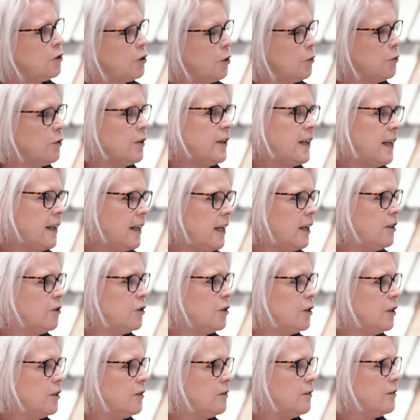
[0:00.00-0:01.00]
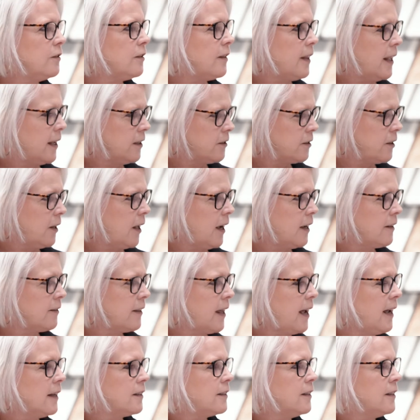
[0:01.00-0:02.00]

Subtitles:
Children in kitchens, things like that.